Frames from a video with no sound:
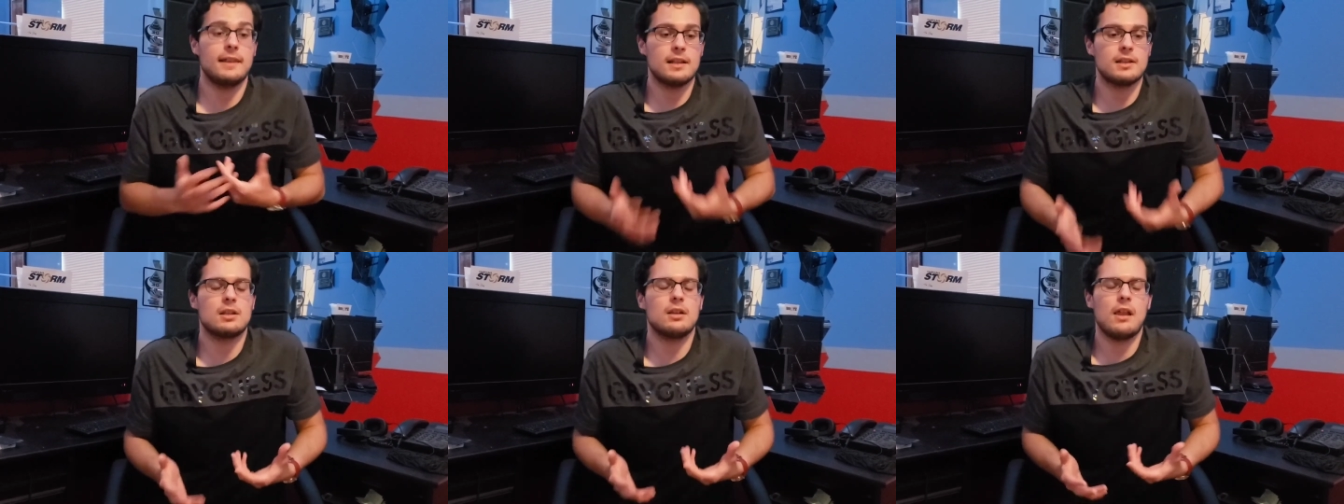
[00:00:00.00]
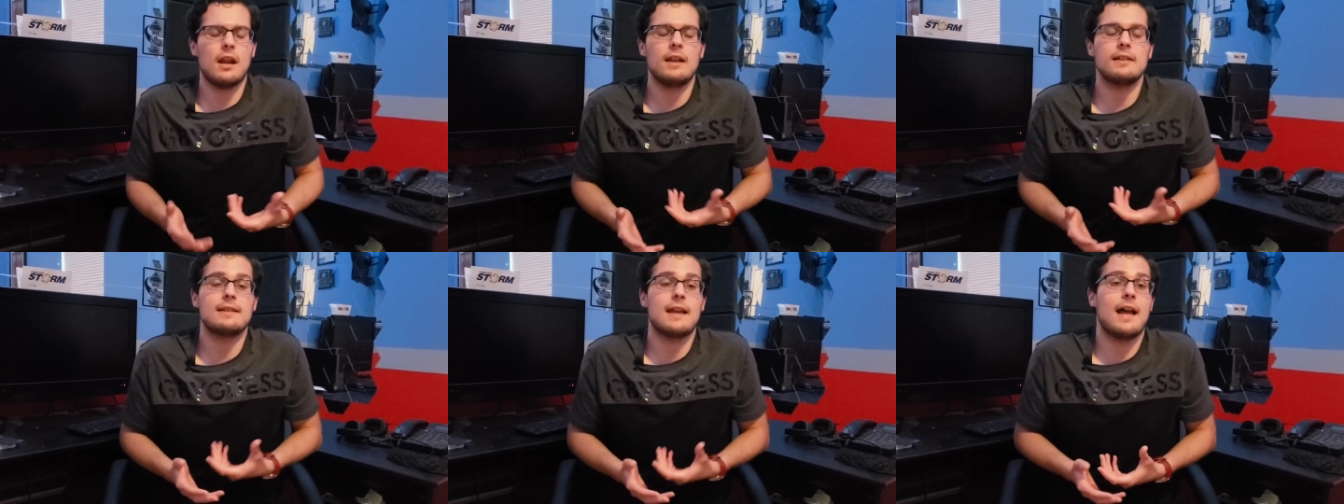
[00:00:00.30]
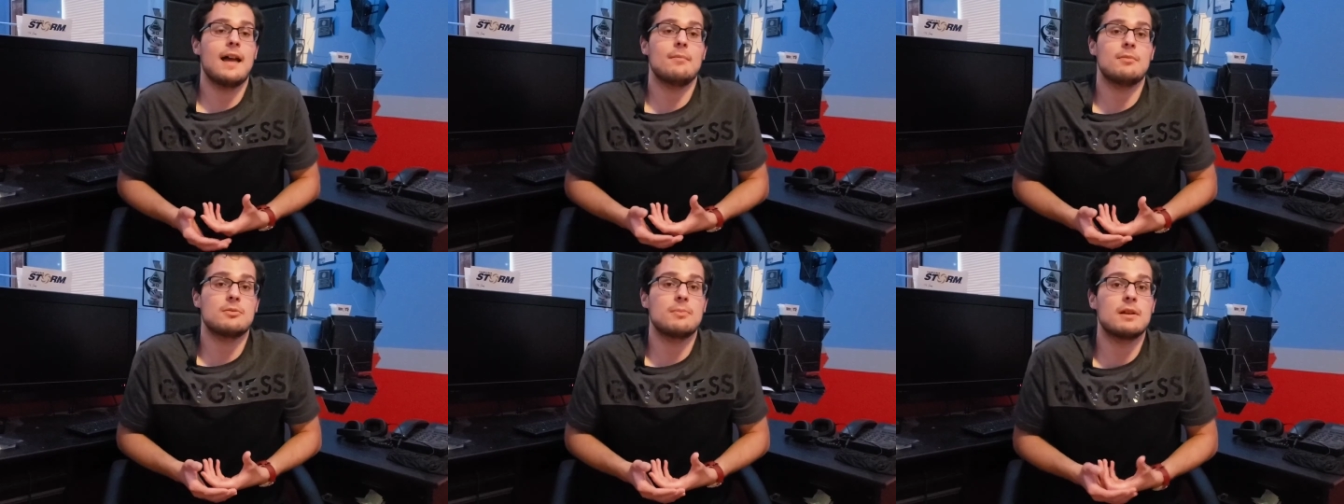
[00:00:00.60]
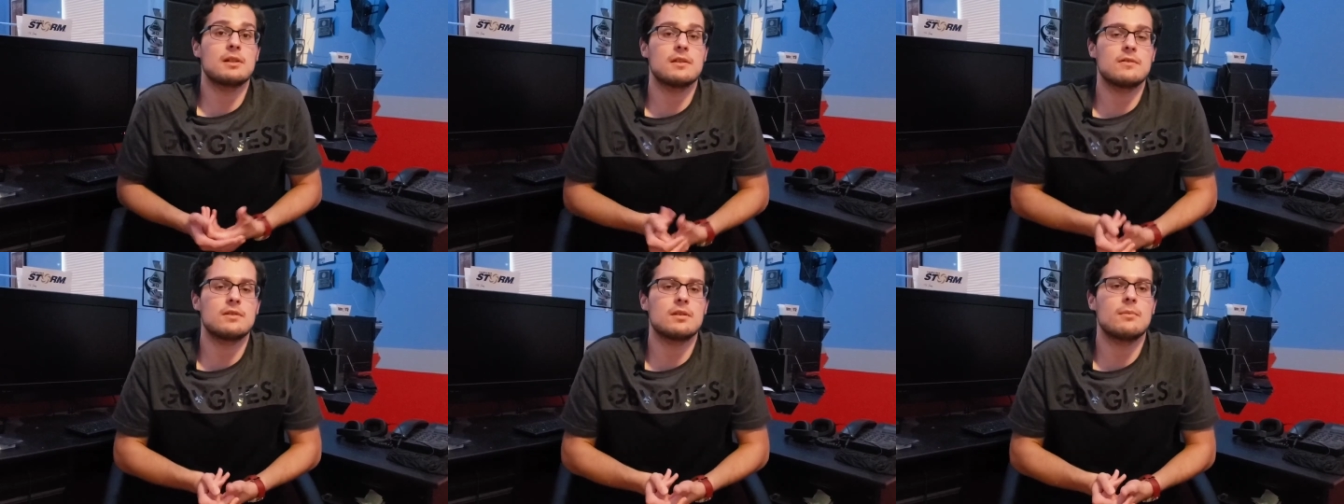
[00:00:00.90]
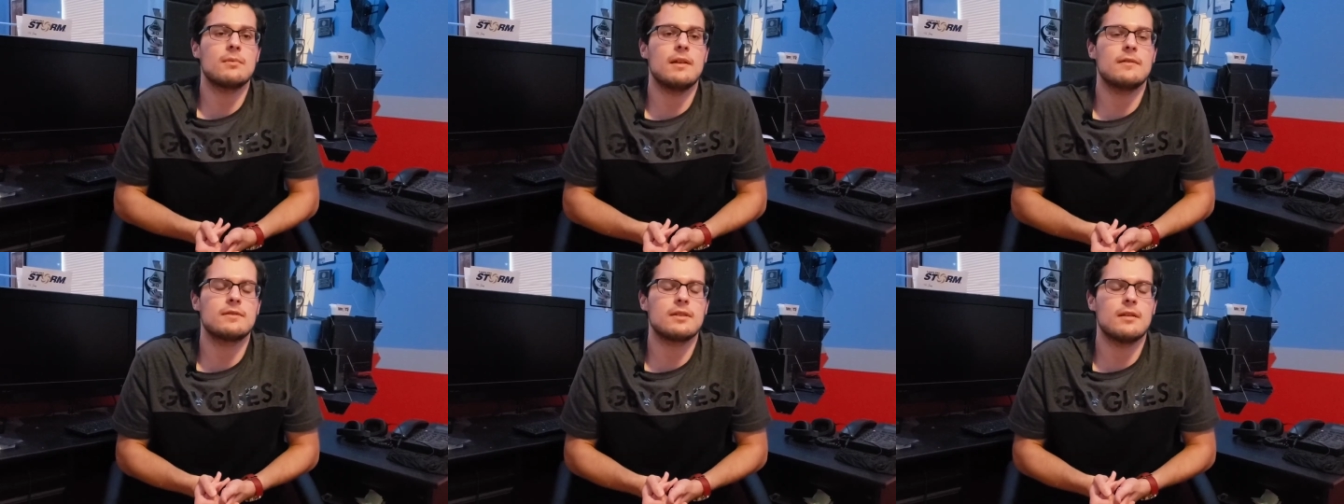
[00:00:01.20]
That's a lot of time, especially if
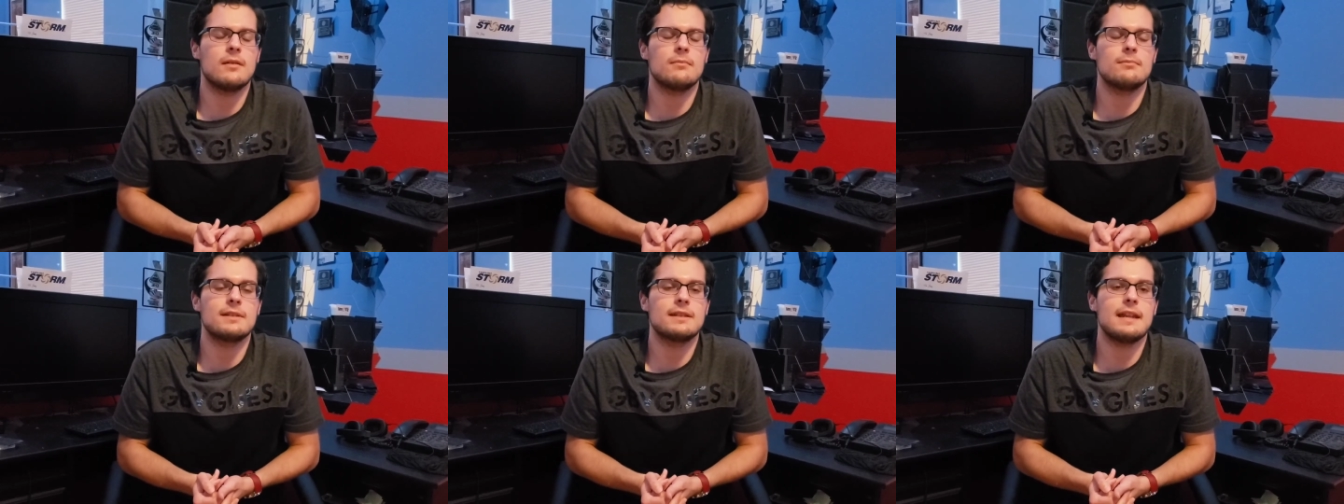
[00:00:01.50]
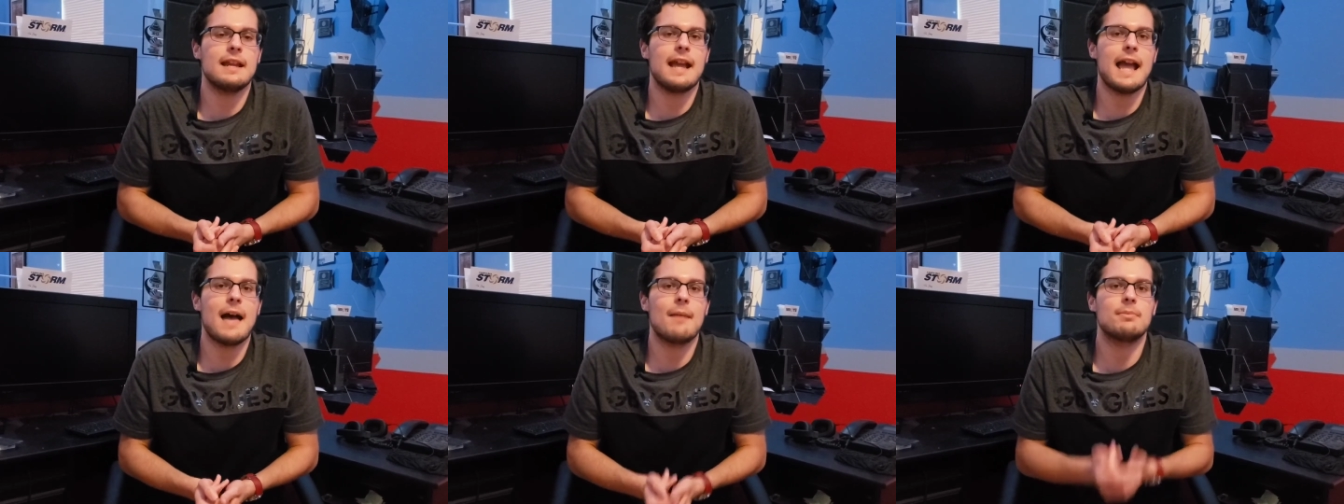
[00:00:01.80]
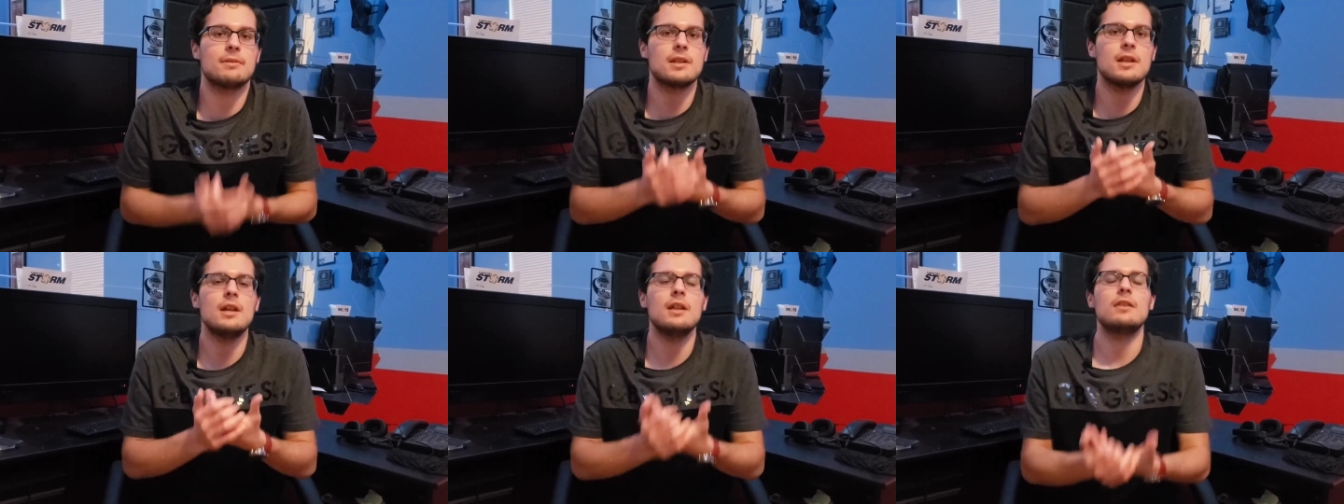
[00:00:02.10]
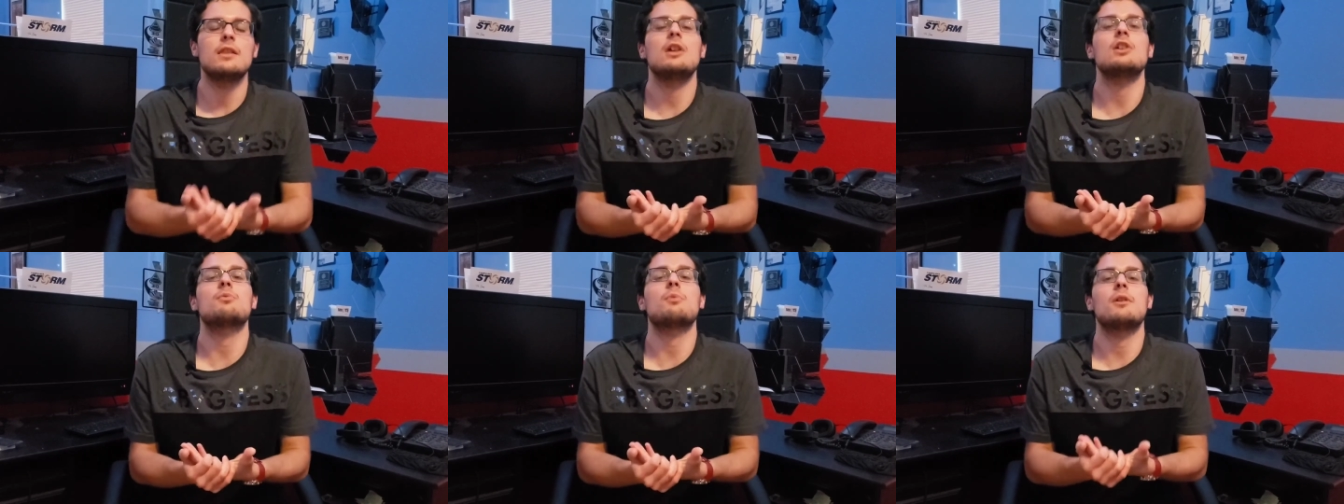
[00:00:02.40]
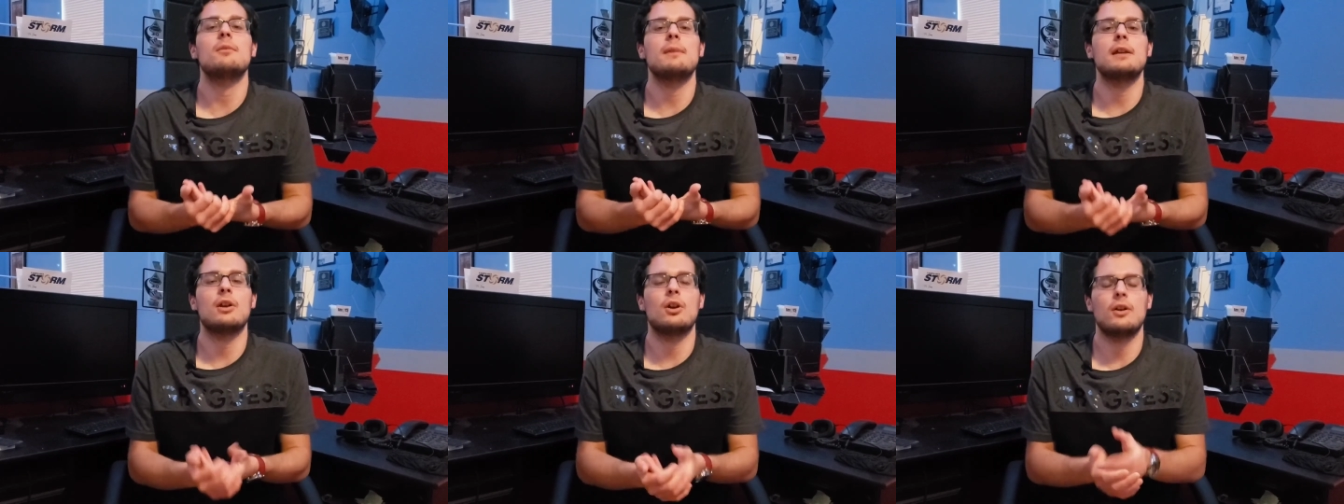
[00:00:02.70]
some, if some mistake happens, they just
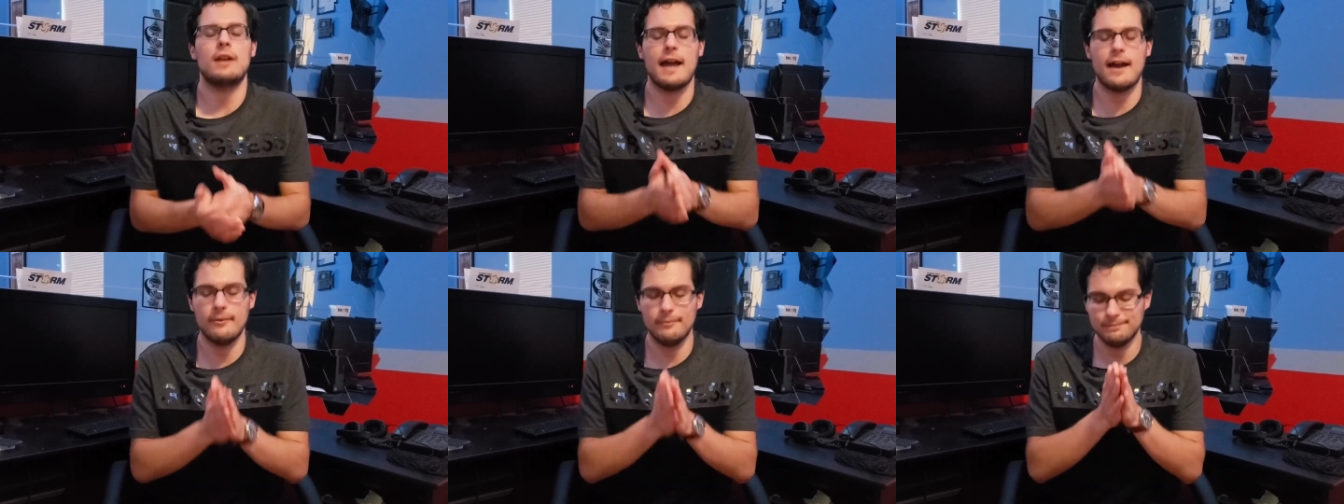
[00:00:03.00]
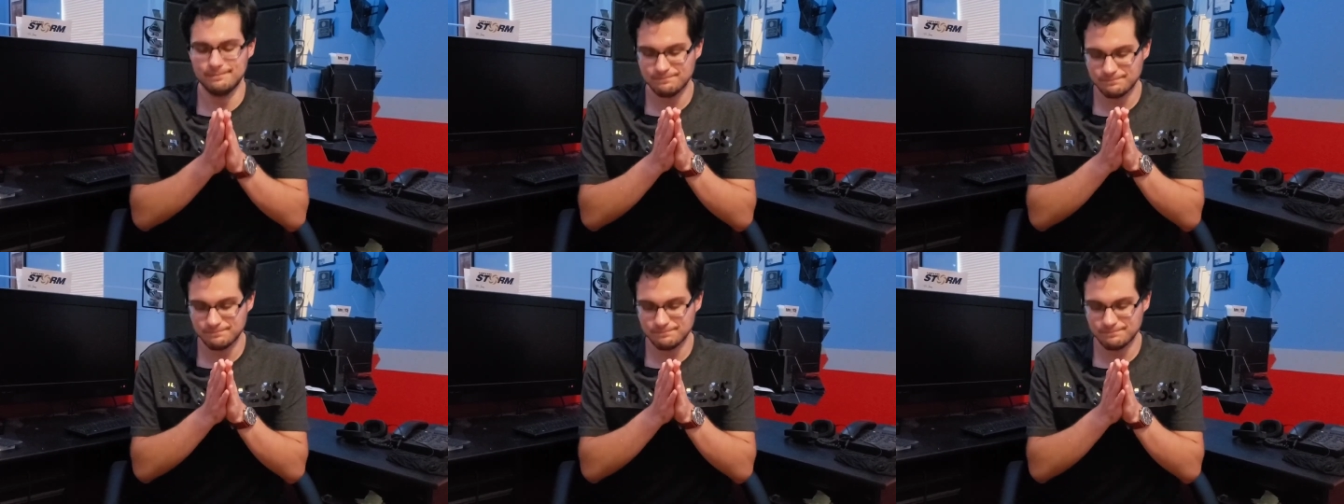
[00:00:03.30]
want to be heard out.